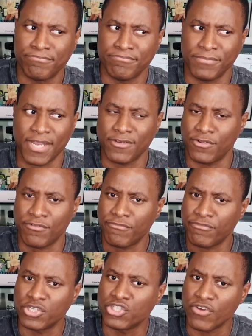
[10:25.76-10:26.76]
I don't know, the
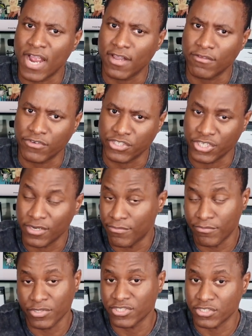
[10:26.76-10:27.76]
free trial of Azure.
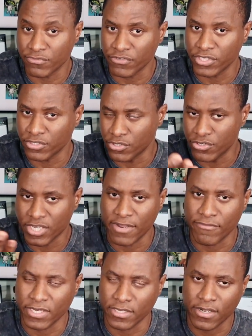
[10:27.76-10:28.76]
Plus it's free, so you
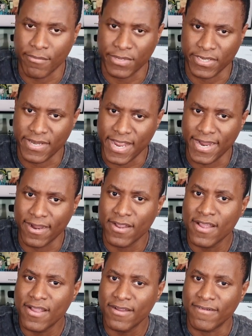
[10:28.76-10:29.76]
can't really complain there,
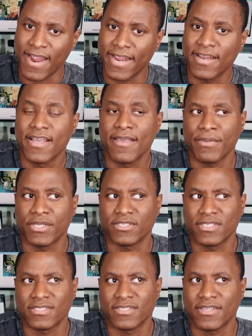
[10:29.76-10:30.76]
right? Because
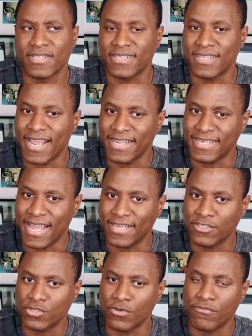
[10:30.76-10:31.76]
there's nothing like
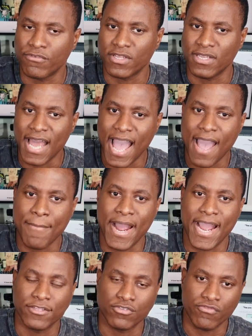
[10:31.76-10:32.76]
that. So for the lab,
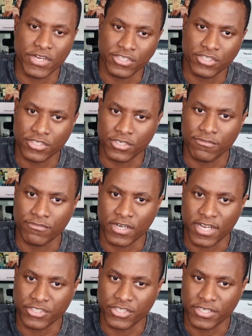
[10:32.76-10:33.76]
I had to register
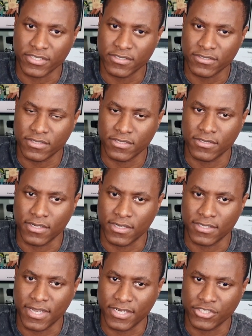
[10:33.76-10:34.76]
for Azure,
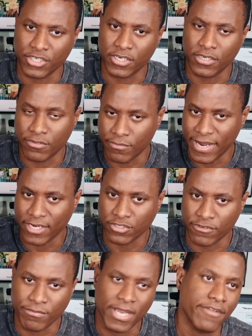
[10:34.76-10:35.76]
the Azure on the
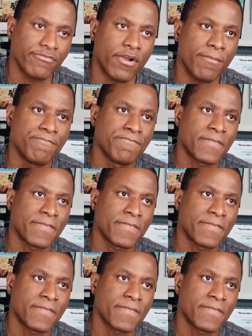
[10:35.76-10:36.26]
Microsoft platform.